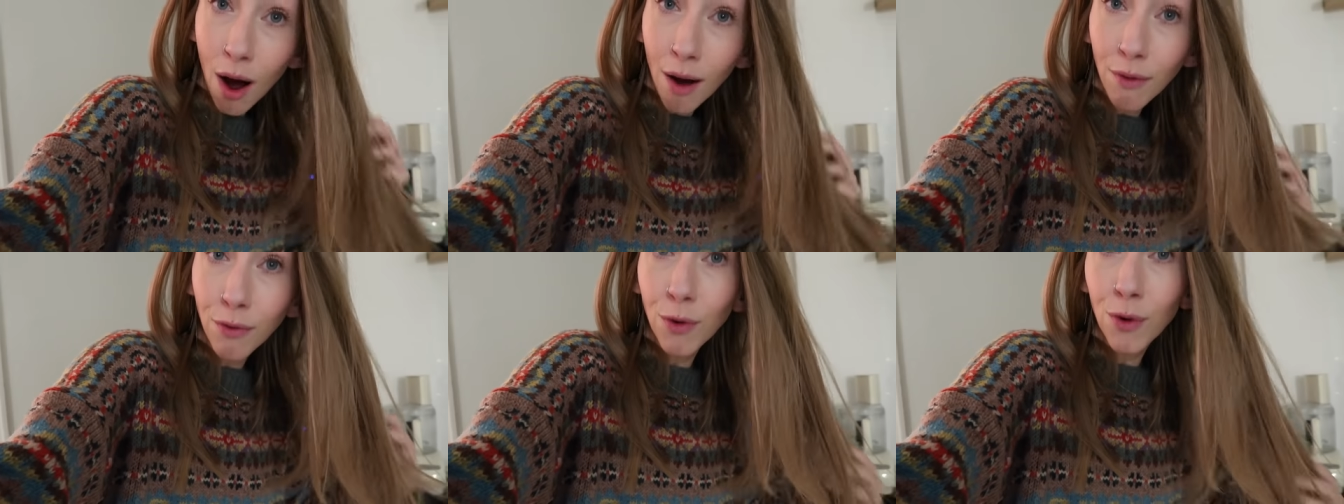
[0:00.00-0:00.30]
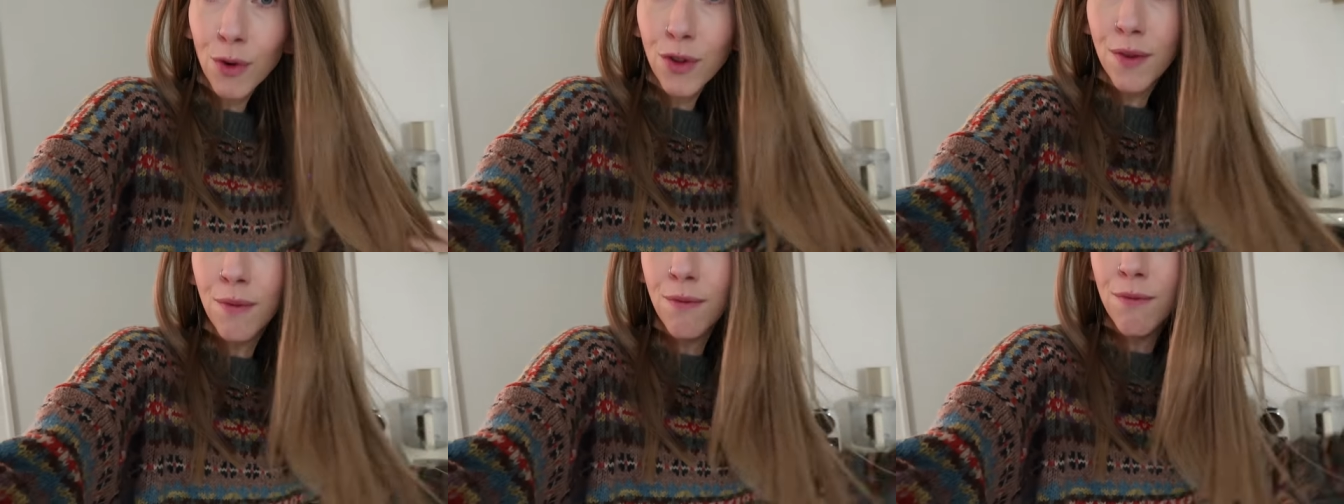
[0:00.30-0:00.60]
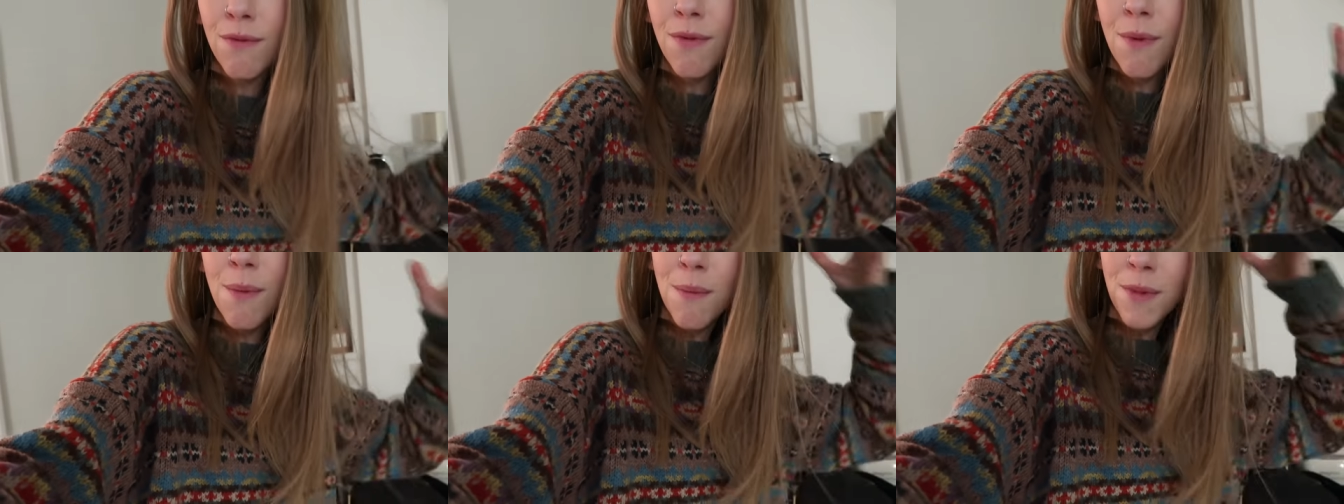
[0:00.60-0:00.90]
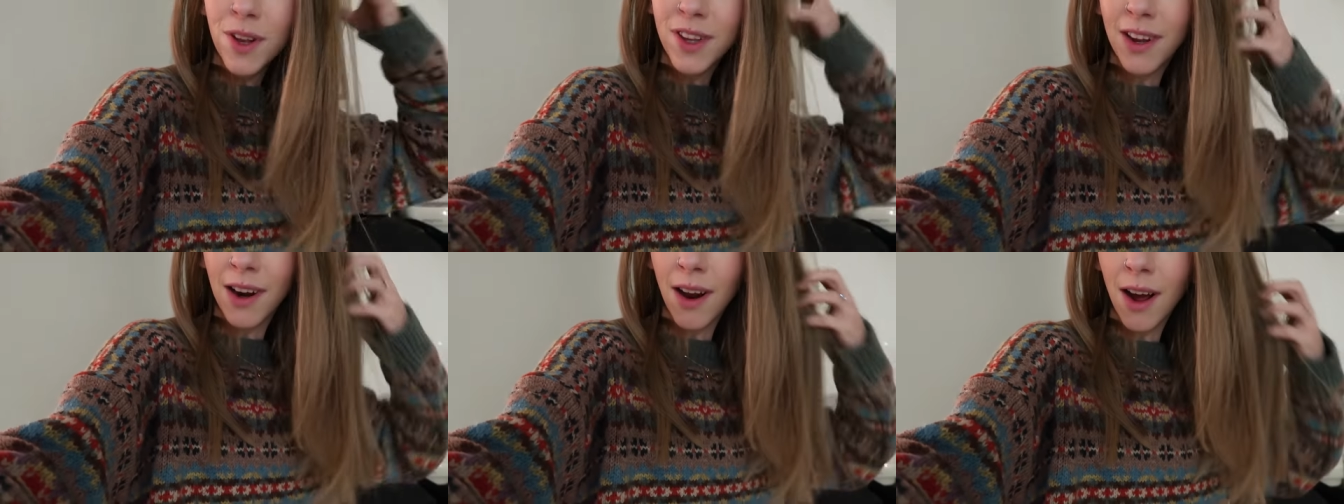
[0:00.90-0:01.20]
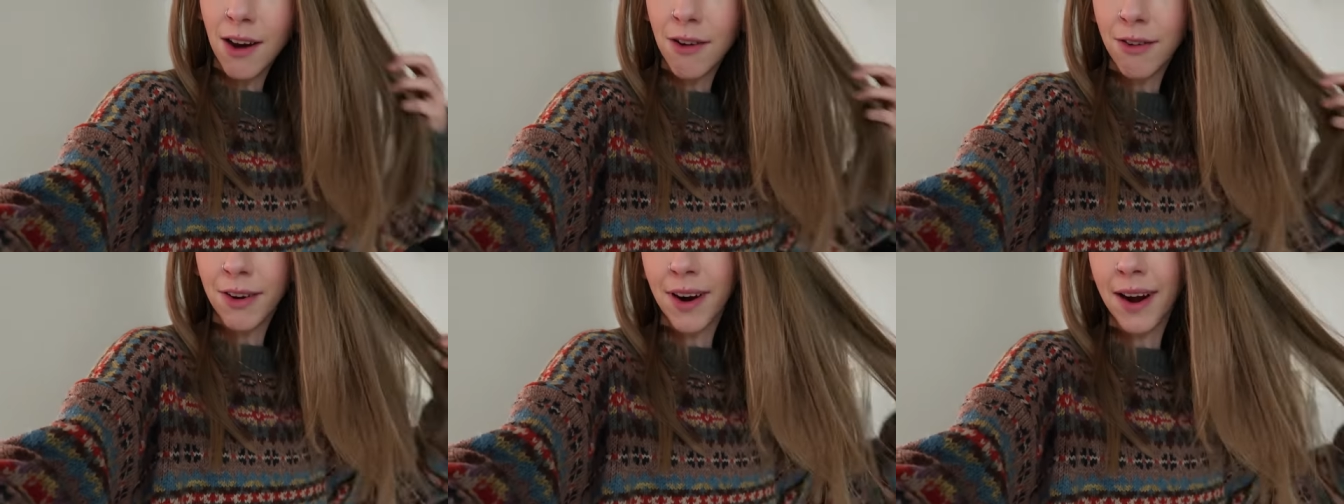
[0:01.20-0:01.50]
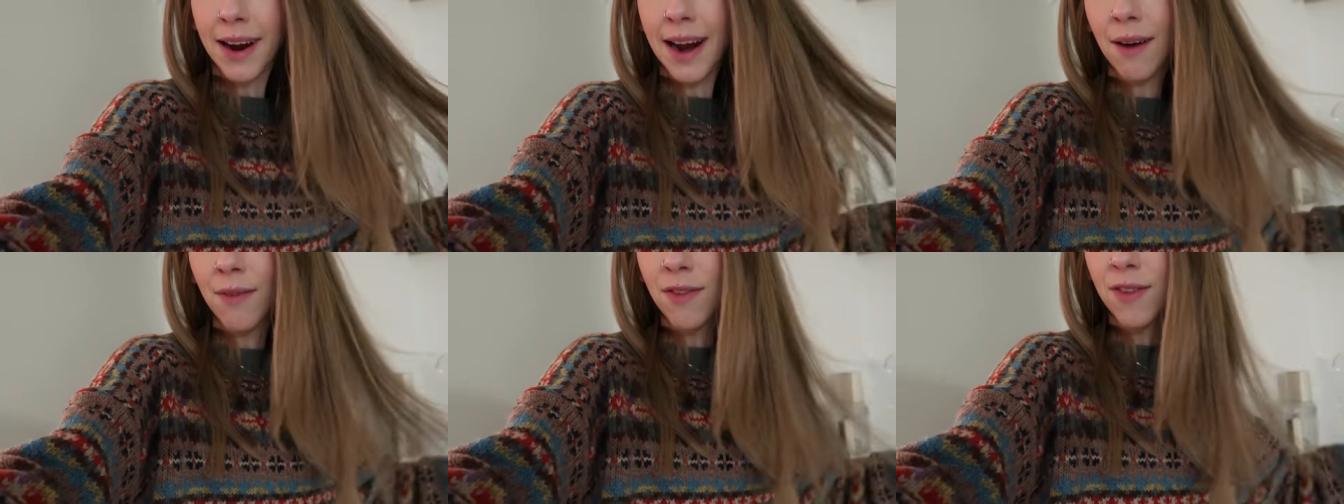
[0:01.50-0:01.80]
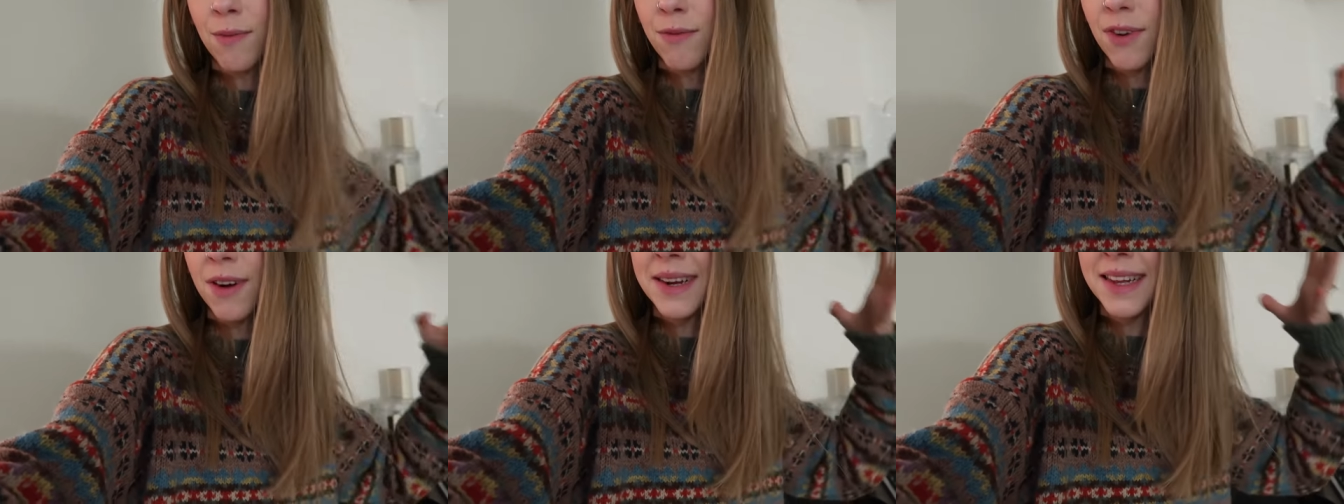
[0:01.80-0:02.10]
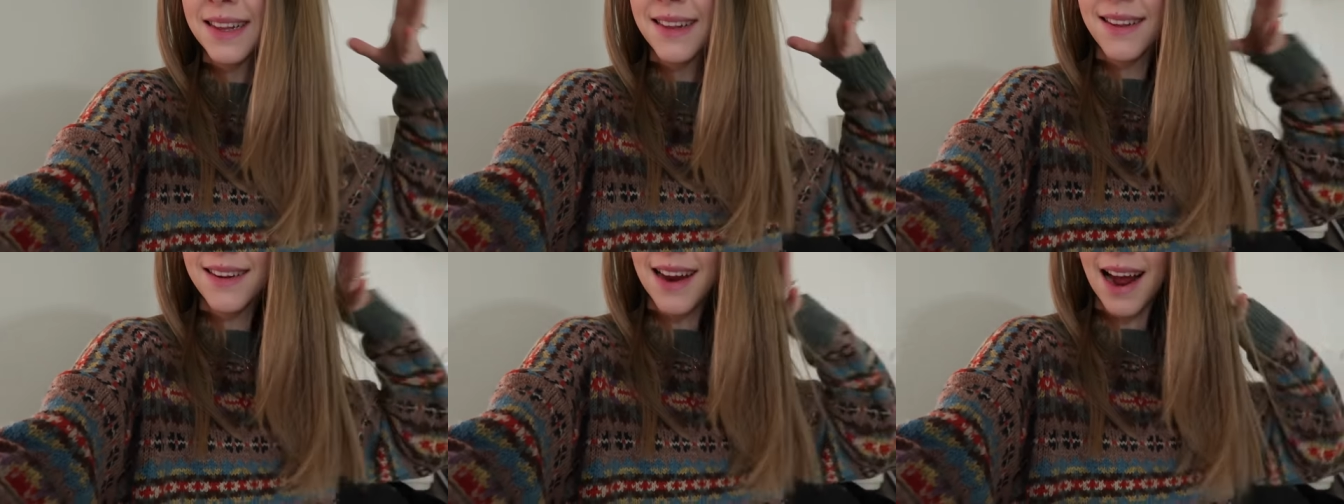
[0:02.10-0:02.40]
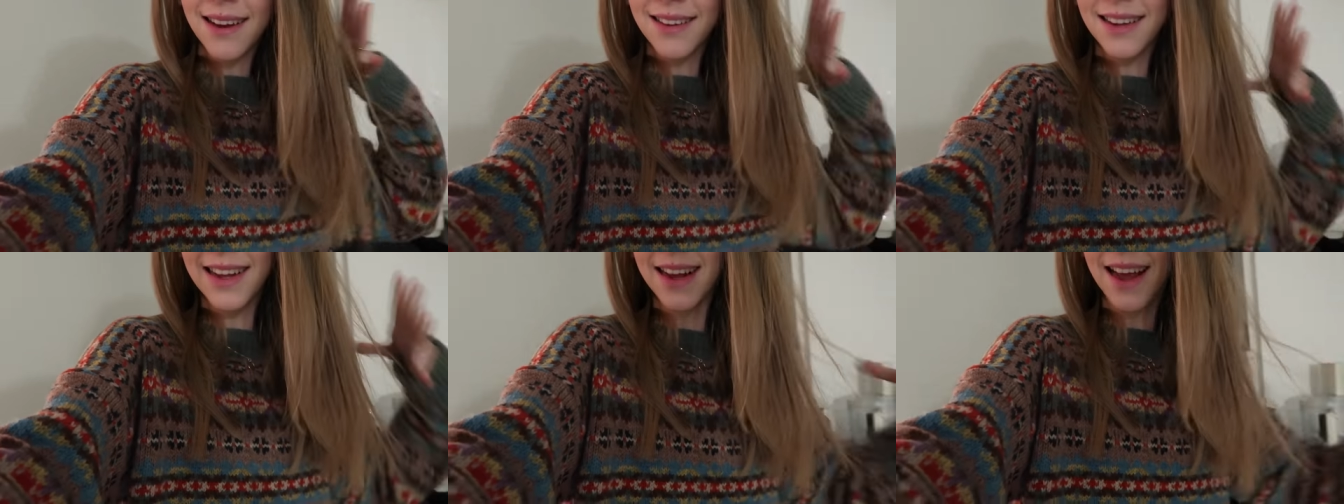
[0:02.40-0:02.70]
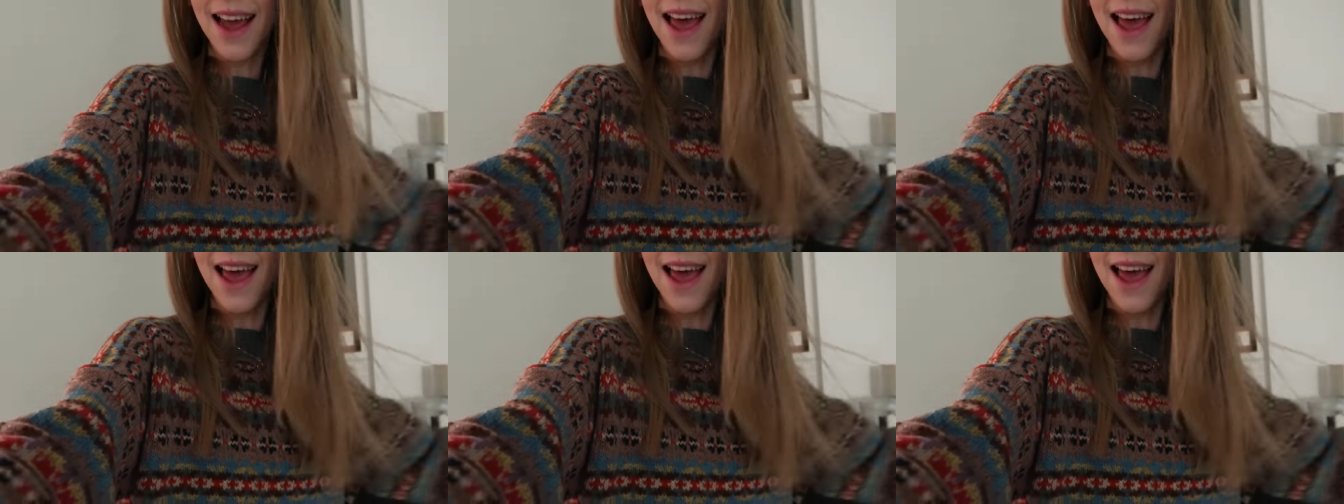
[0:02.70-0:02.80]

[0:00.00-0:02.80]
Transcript: I've got some, Delilah and I have some very static